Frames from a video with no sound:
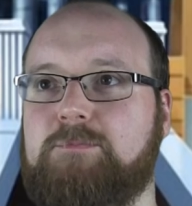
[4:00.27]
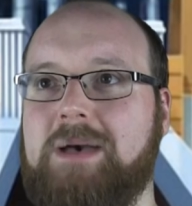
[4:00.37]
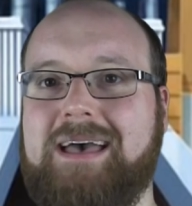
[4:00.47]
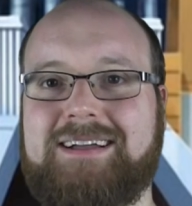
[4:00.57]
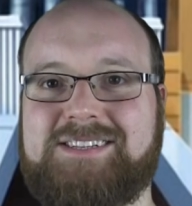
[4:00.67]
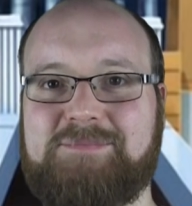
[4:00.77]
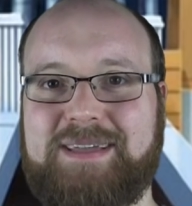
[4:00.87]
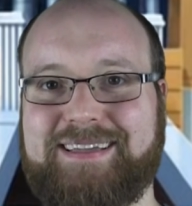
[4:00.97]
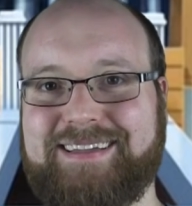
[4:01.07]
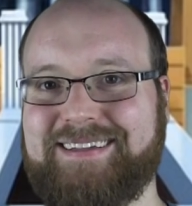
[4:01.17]
better to
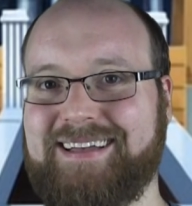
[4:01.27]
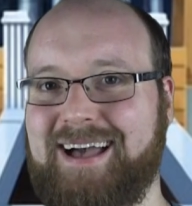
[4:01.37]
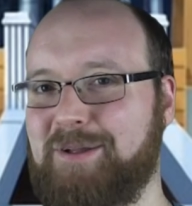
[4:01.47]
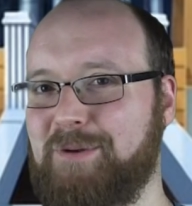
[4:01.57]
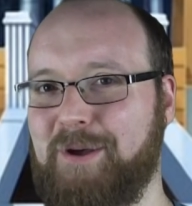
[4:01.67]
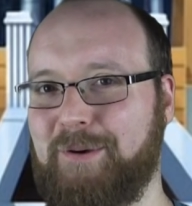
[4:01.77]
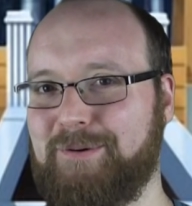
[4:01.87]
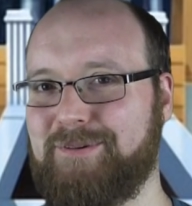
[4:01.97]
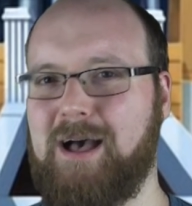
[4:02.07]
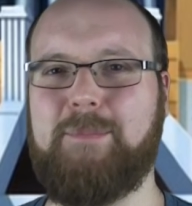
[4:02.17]
me. I don't
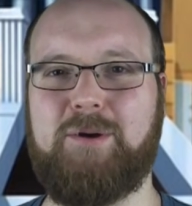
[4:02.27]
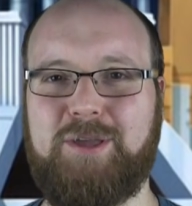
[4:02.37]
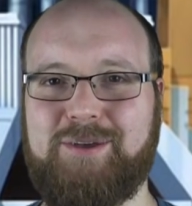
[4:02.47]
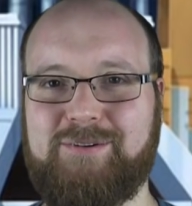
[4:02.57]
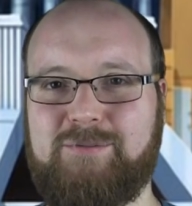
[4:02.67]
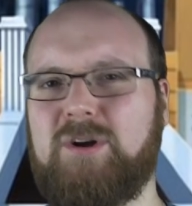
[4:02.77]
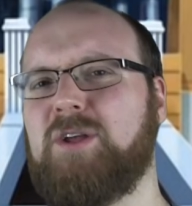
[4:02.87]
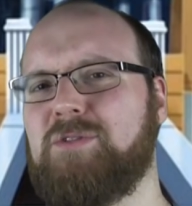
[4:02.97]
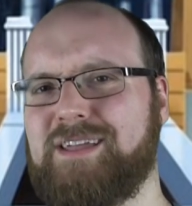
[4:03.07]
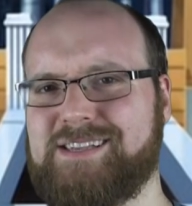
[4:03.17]
know. How about you? What
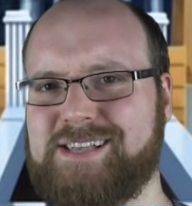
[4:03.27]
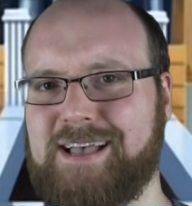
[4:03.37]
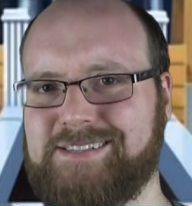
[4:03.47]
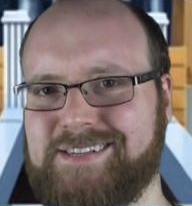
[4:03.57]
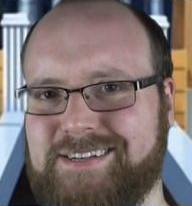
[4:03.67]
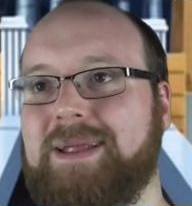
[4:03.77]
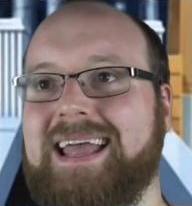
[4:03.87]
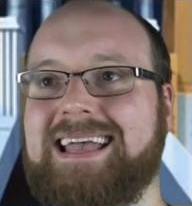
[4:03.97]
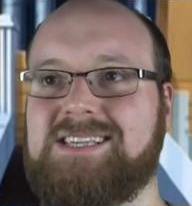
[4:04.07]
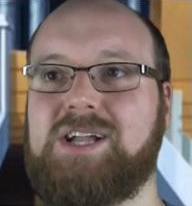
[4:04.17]
do you think it says? I mean,
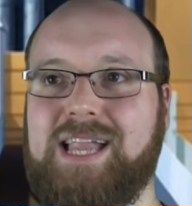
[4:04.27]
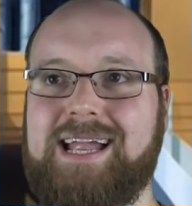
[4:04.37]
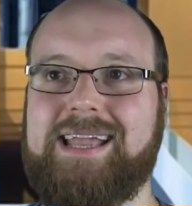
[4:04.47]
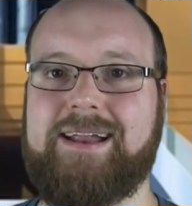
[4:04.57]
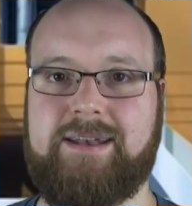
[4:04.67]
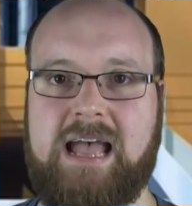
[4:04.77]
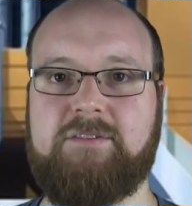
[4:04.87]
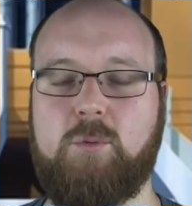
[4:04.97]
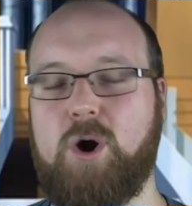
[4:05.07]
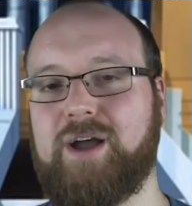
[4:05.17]
it is clearly
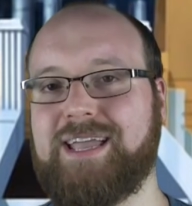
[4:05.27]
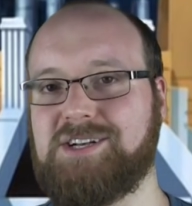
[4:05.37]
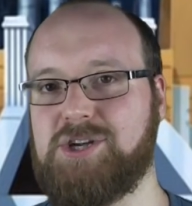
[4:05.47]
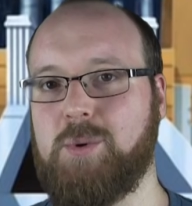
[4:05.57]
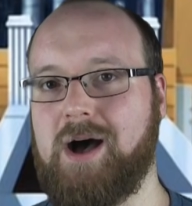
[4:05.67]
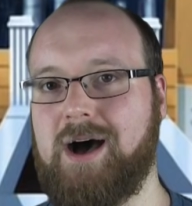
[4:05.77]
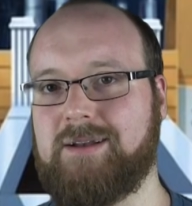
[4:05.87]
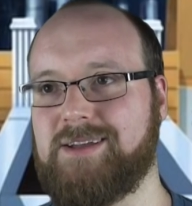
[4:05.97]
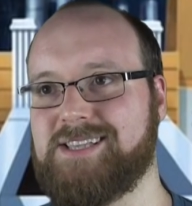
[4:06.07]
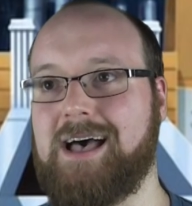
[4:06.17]
never working too
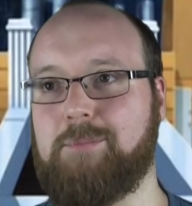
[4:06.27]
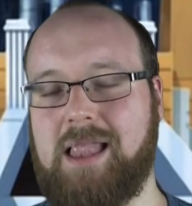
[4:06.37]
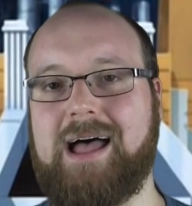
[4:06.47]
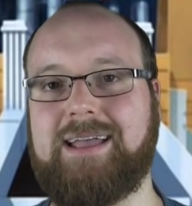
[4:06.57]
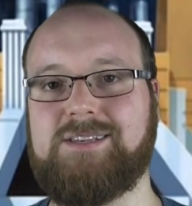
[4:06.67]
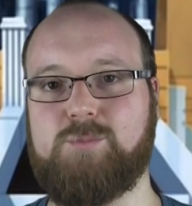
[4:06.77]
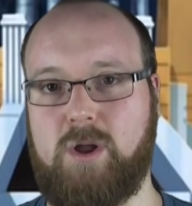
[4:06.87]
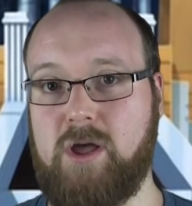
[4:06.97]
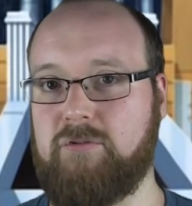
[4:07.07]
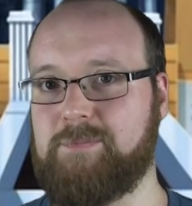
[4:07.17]
hard because that applies
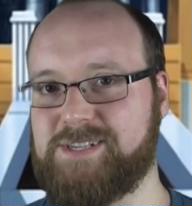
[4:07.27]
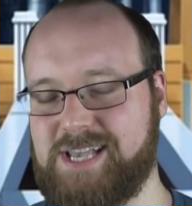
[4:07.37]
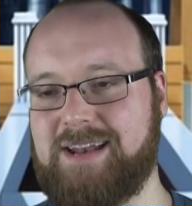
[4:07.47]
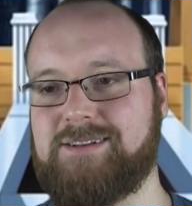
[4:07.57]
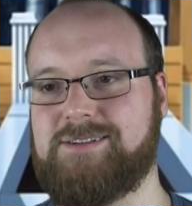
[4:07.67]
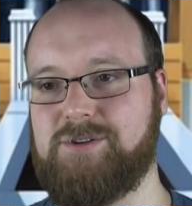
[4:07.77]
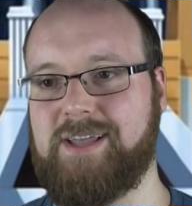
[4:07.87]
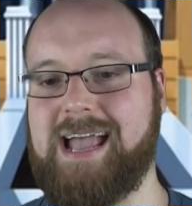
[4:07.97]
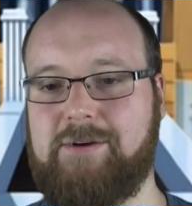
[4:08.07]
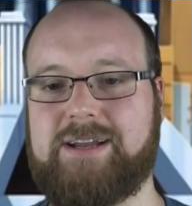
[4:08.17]
100% to
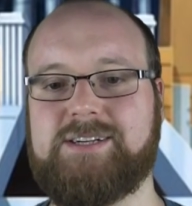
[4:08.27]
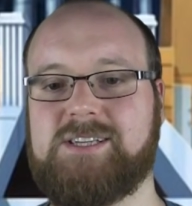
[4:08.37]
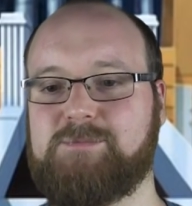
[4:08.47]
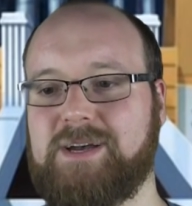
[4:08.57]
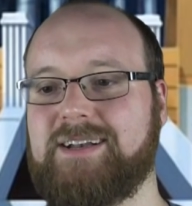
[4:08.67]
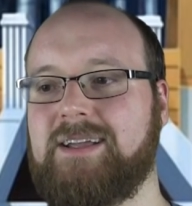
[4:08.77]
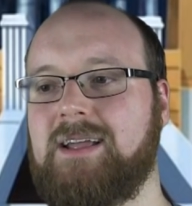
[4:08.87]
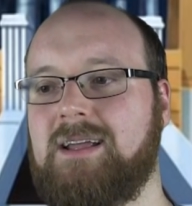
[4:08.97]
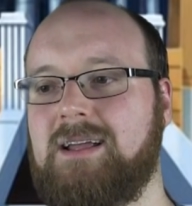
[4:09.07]
the characters, but